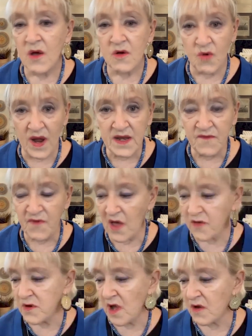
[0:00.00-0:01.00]

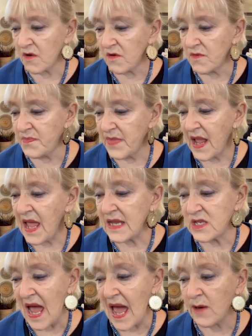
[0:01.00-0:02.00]
Grandfather Knuckle had
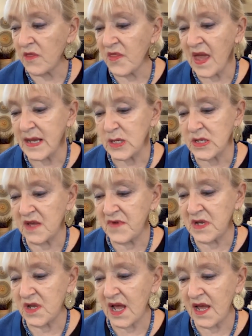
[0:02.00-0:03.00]
died on
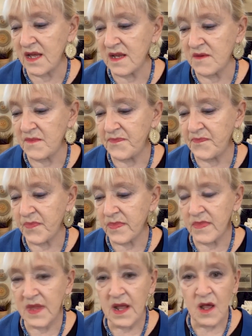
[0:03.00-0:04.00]
Thanksgiving Day.
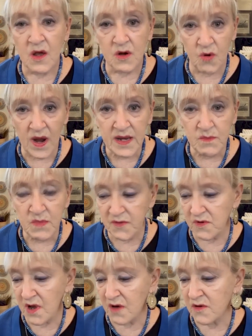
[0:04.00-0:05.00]
Grandmother
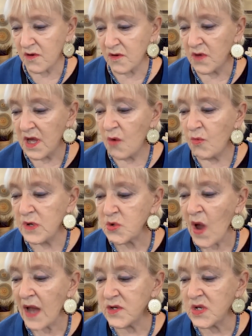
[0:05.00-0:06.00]
Knuckle was
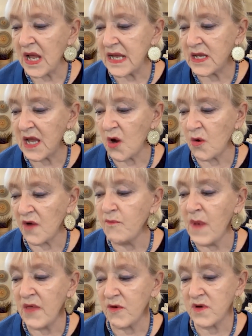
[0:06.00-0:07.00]
trying to take care of
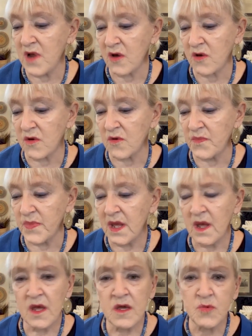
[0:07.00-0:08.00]
Mother Knuckle,
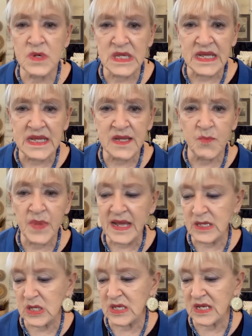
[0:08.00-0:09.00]
who was in bed
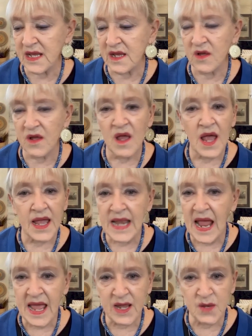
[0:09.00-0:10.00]
sick and
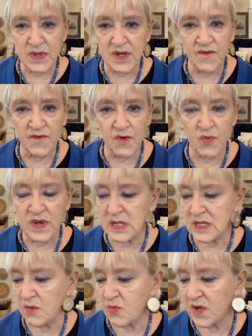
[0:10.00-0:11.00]
had been for weeks
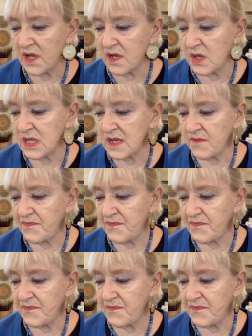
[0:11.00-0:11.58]
and weeks.